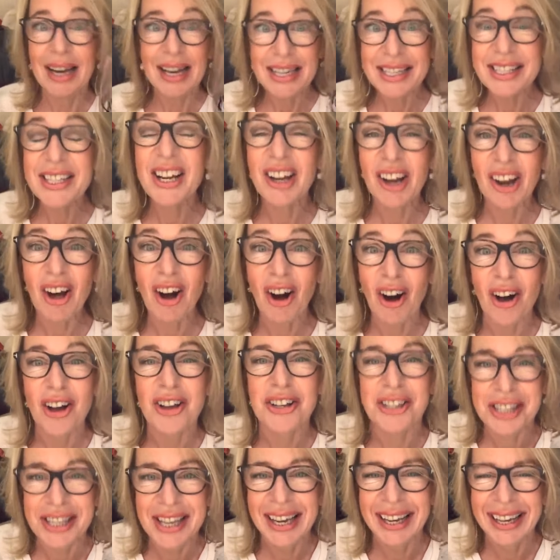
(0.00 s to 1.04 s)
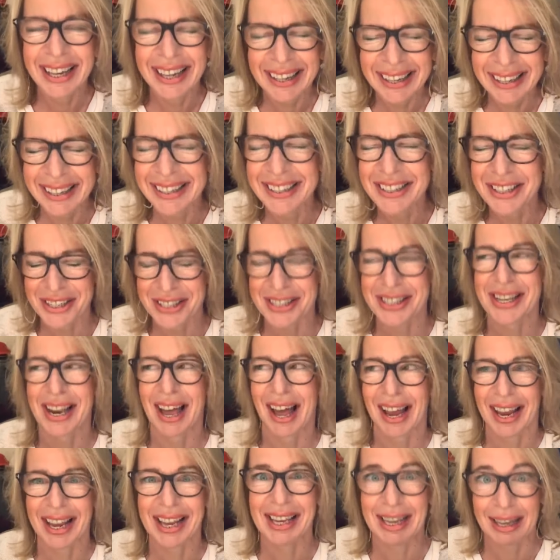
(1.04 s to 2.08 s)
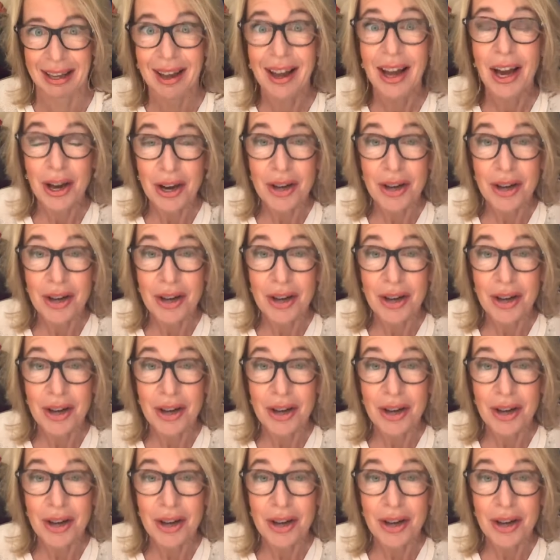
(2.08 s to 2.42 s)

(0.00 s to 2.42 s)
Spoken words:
Here's a glass. Just like,